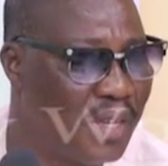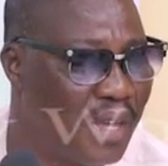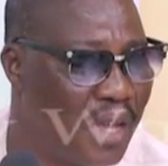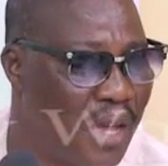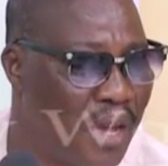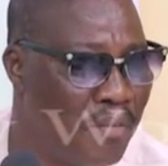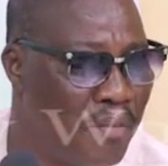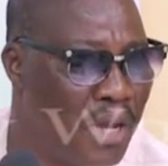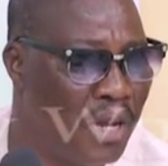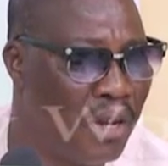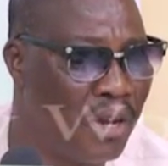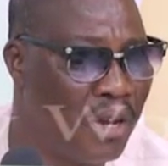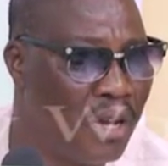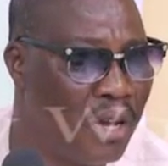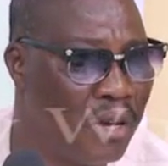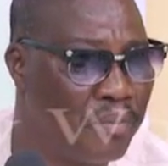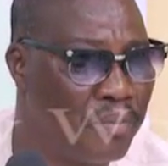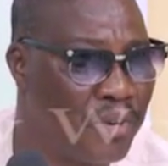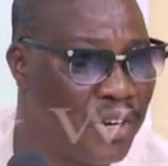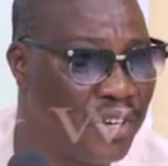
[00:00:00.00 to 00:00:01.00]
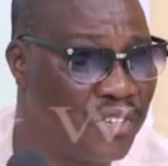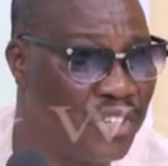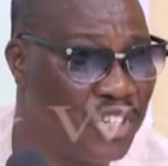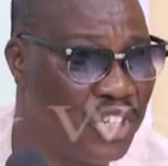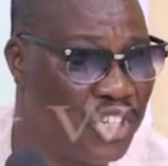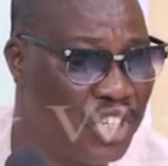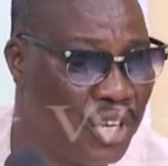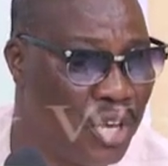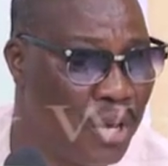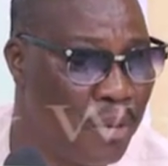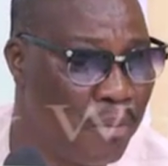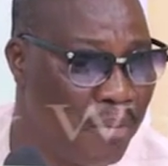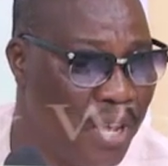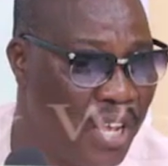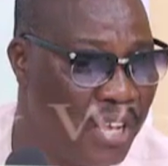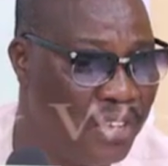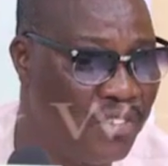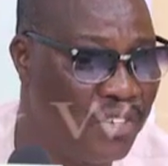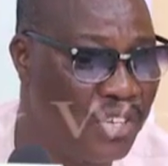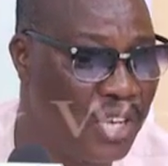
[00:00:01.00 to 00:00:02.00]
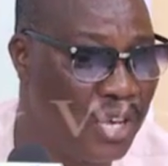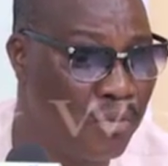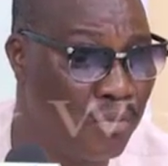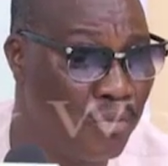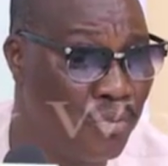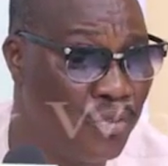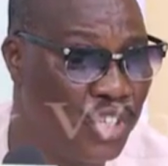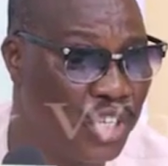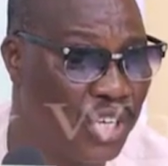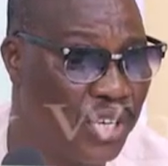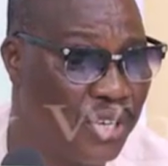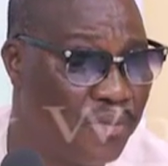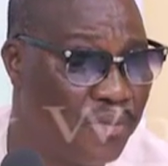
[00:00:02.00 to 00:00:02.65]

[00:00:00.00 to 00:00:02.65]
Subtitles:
I'm a legal practitioner based in Abuja.